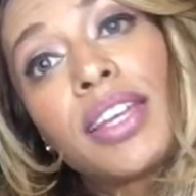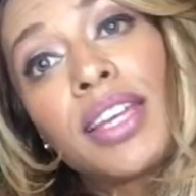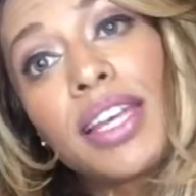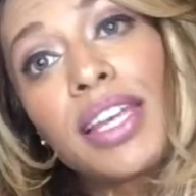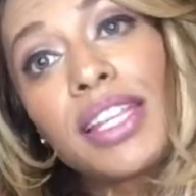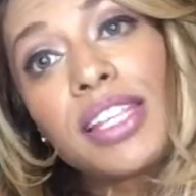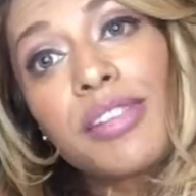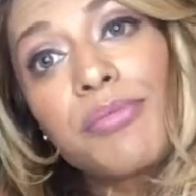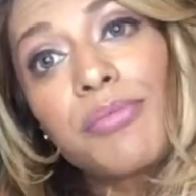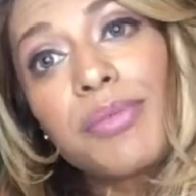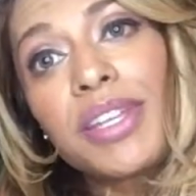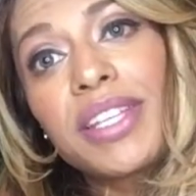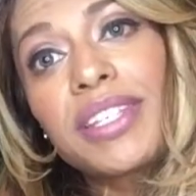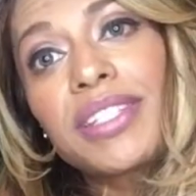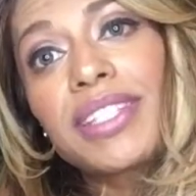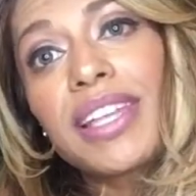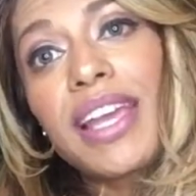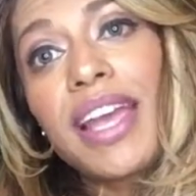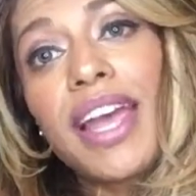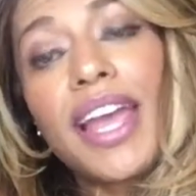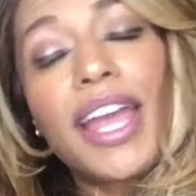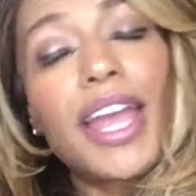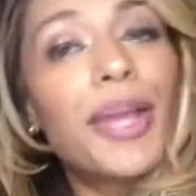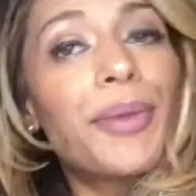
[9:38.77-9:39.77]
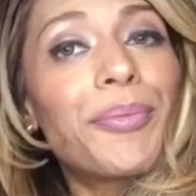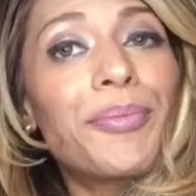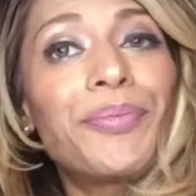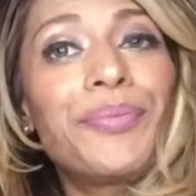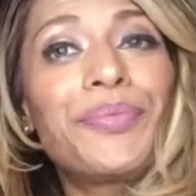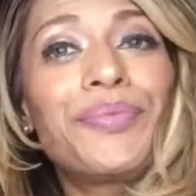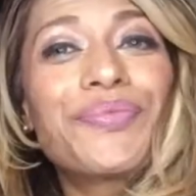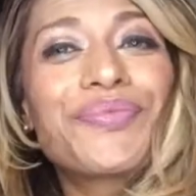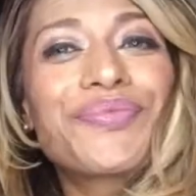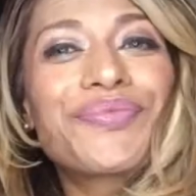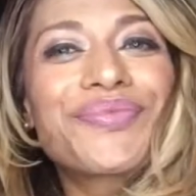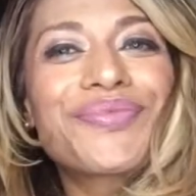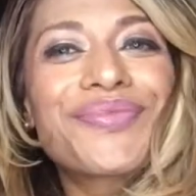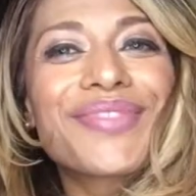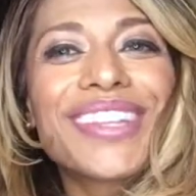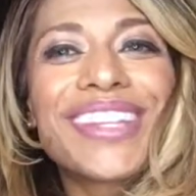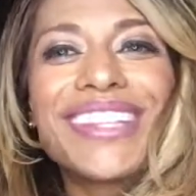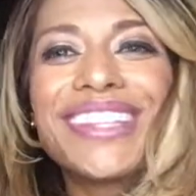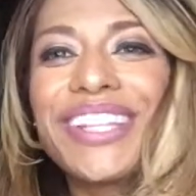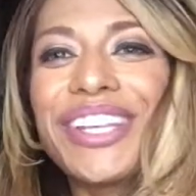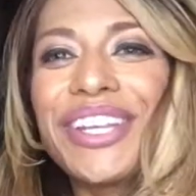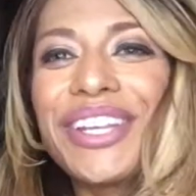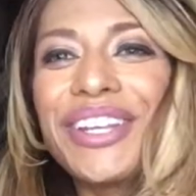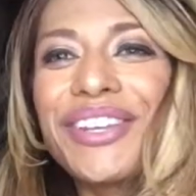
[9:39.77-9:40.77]
in the meantime,
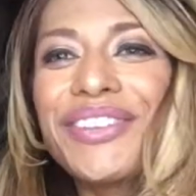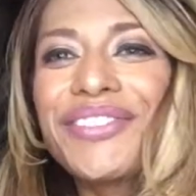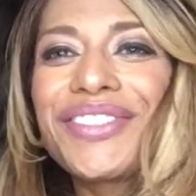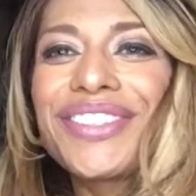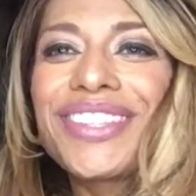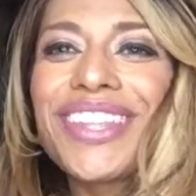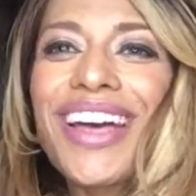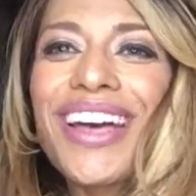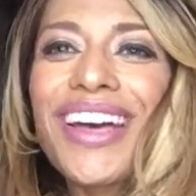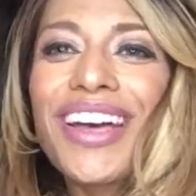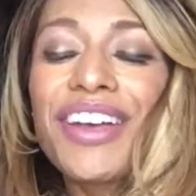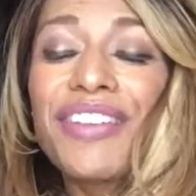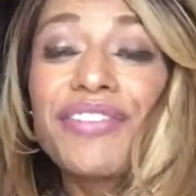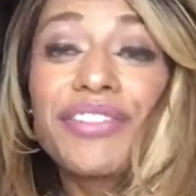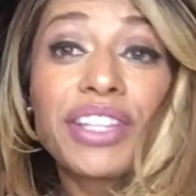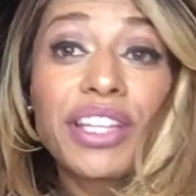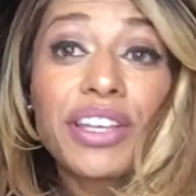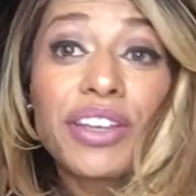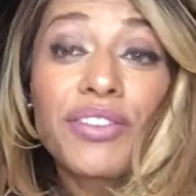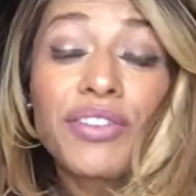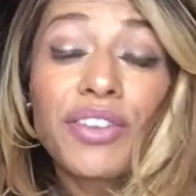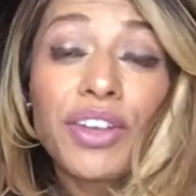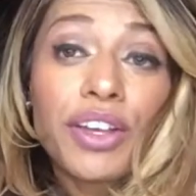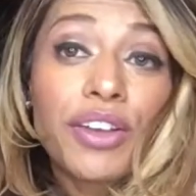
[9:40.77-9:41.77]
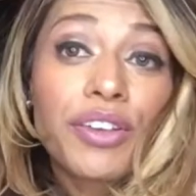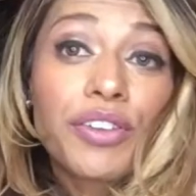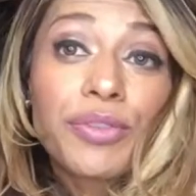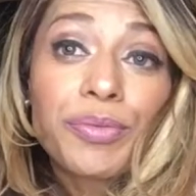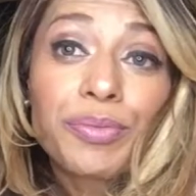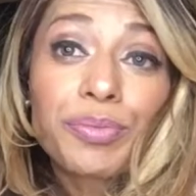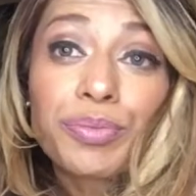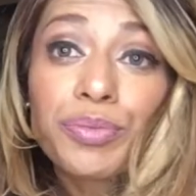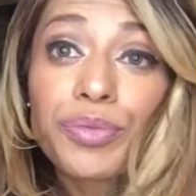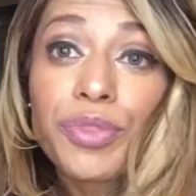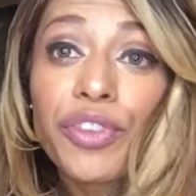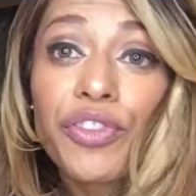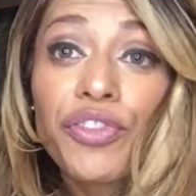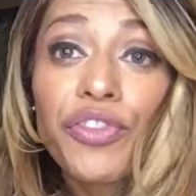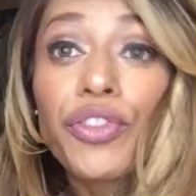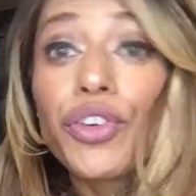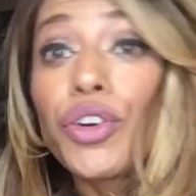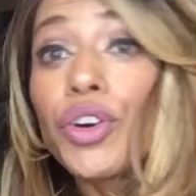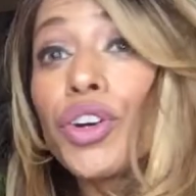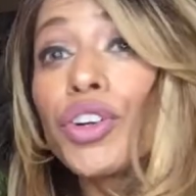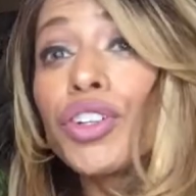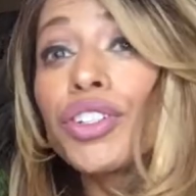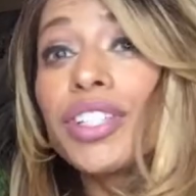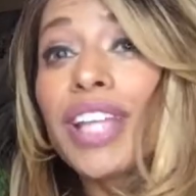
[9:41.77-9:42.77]
live, love, live a
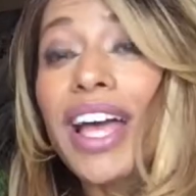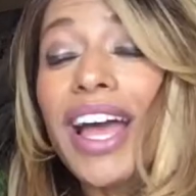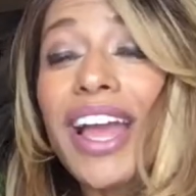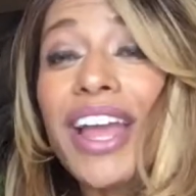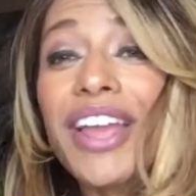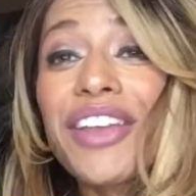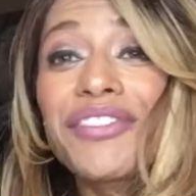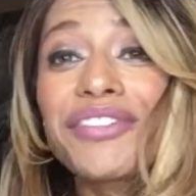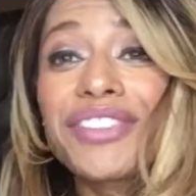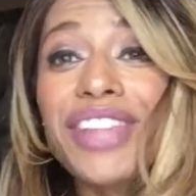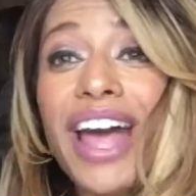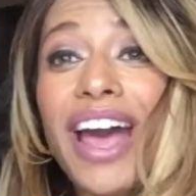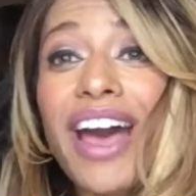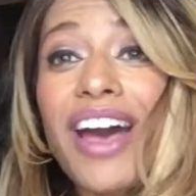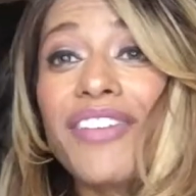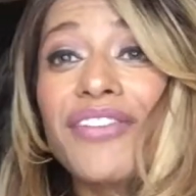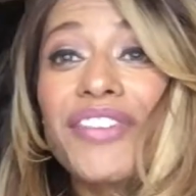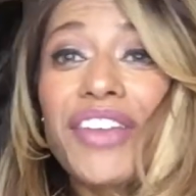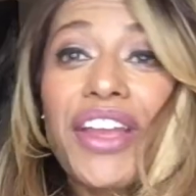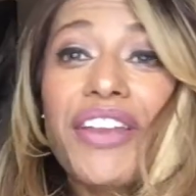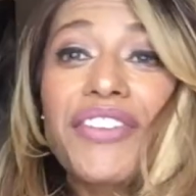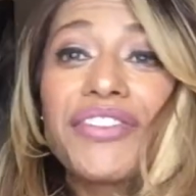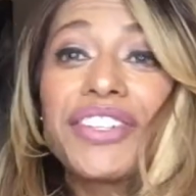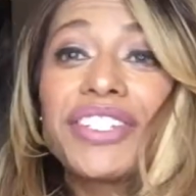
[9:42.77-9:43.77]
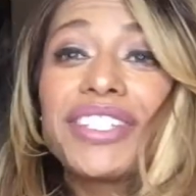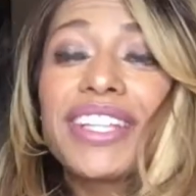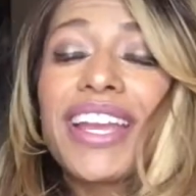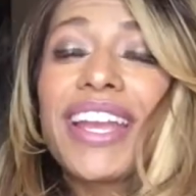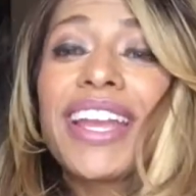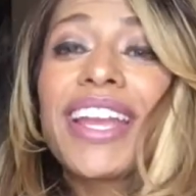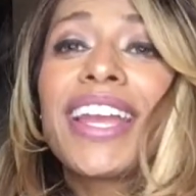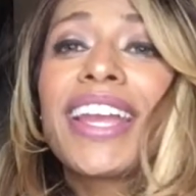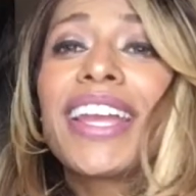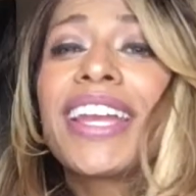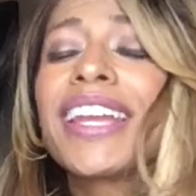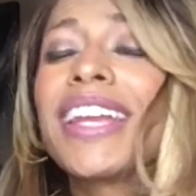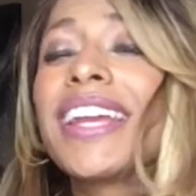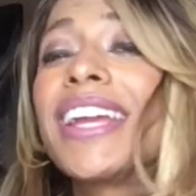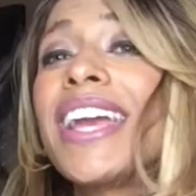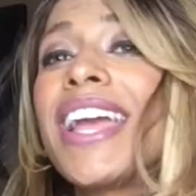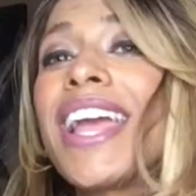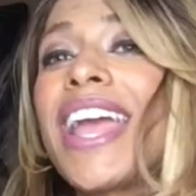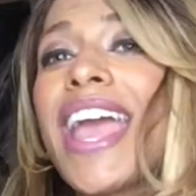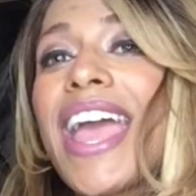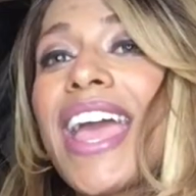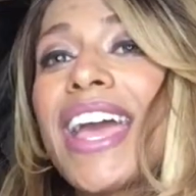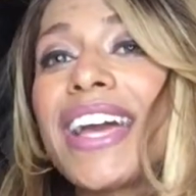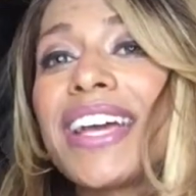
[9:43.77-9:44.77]
full life, laugh every day,
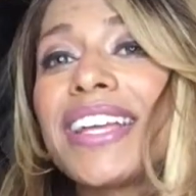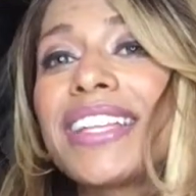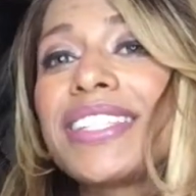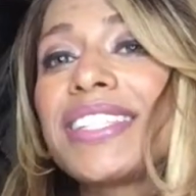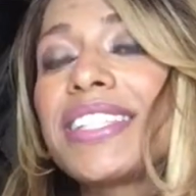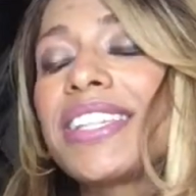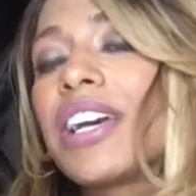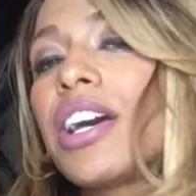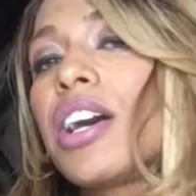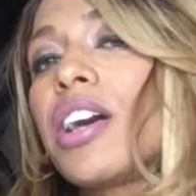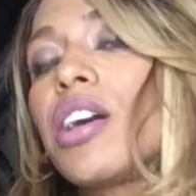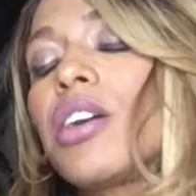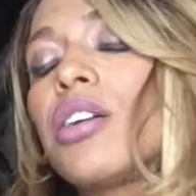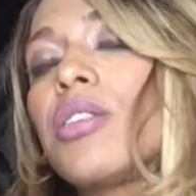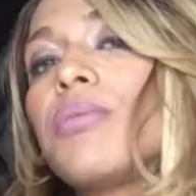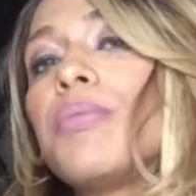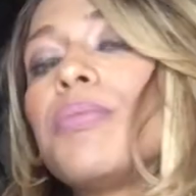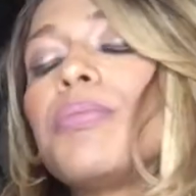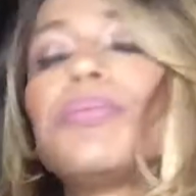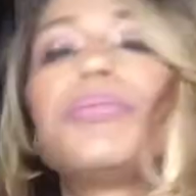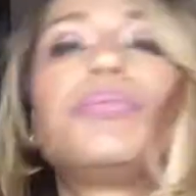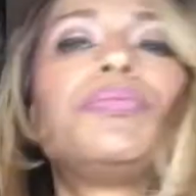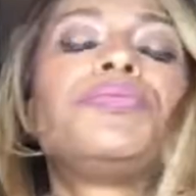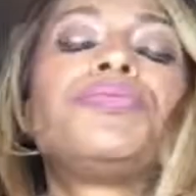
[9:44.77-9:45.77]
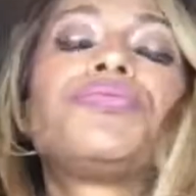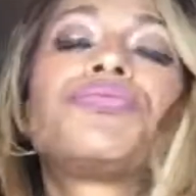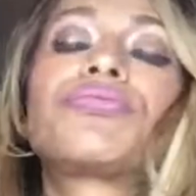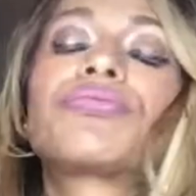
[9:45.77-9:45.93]
and um,